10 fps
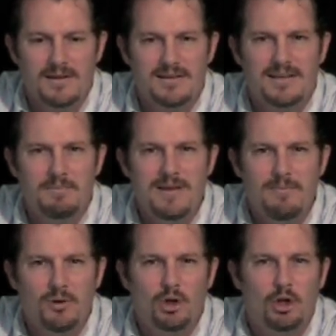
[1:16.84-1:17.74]
is that
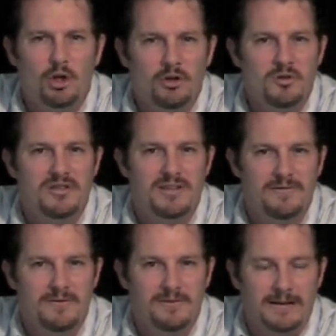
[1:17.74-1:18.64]
people learn
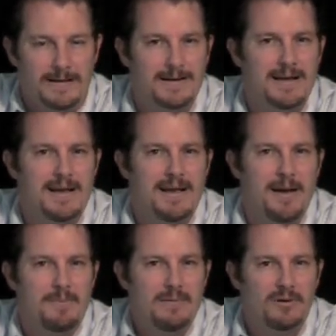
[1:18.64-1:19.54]
differently
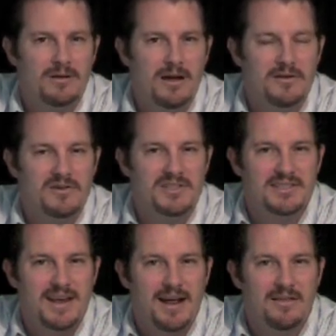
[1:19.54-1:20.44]
and people
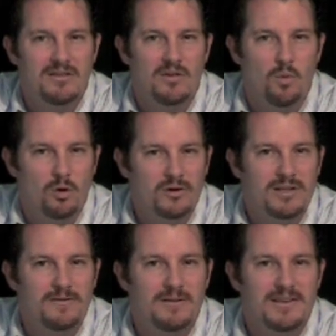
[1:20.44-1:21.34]
understand the world
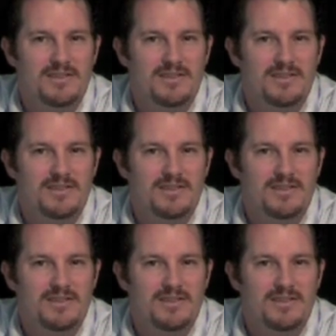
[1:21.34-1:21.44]
differently.